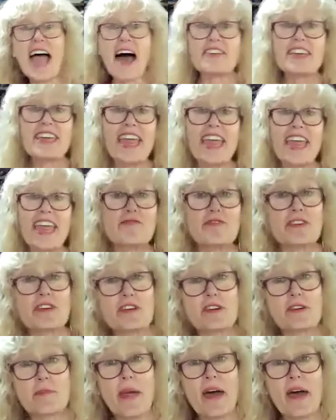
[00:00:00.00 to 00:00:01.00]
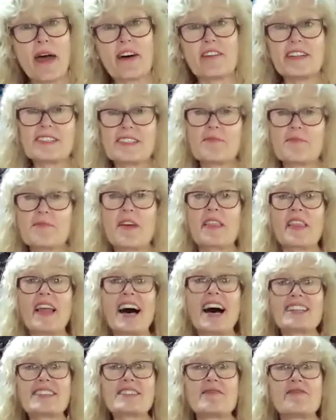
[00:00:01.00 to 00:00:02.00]
navigate through your pelvis with
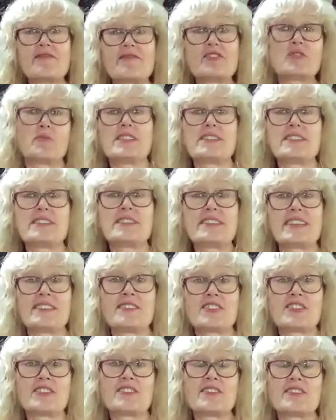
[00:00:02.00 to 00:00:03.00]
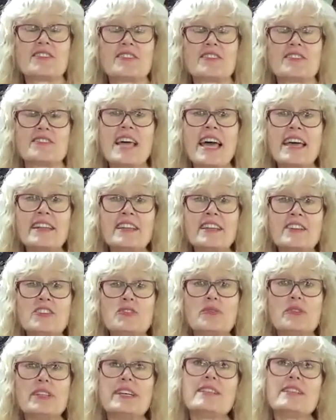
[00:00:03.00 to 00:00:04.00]
lots of twists and turns. And a
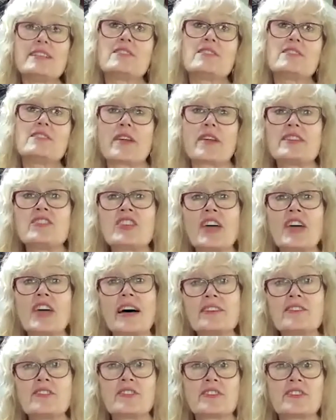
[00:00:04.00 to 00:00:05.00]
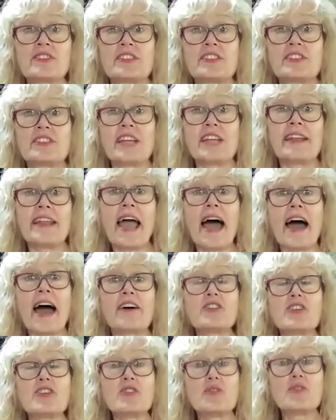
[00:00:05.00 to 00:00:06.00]
doula is trained to understand
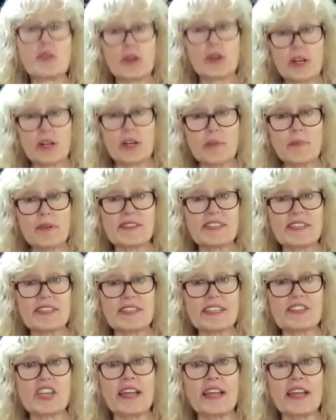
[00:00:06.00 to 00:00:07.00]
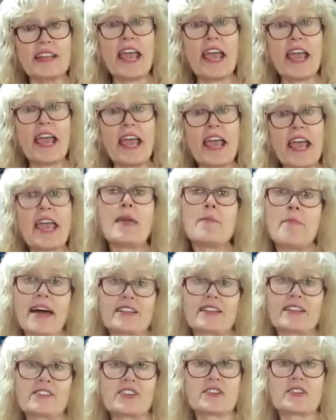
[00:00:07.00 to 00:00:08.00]
how your position
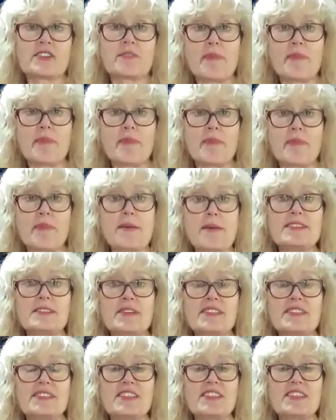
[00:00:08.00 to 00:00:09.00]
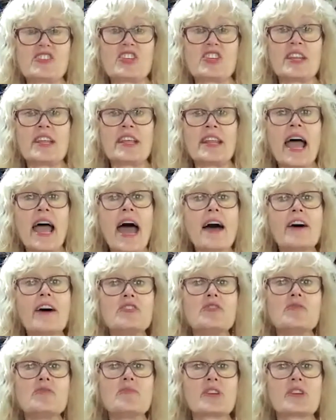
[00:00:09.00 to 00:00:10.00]
impacts your baby's position and
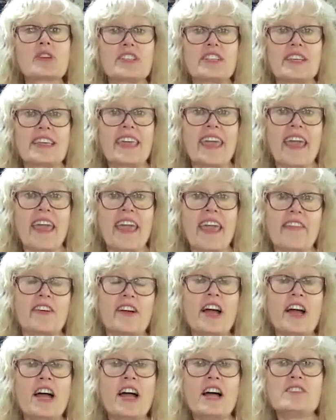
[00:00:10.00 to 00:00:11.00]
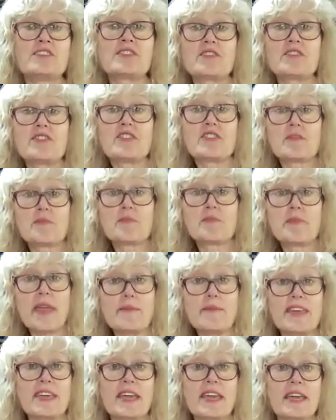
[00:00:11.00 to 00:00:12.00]
how you work together so
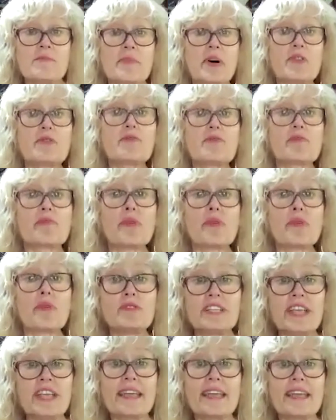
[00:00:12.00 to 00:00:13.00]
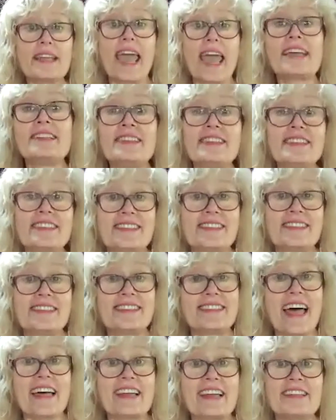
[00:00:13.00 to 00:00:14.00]
your baby can both rotate and
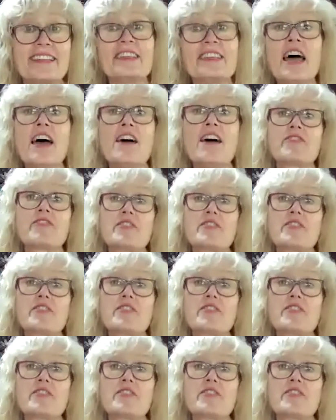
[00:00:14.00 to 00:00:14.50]
distend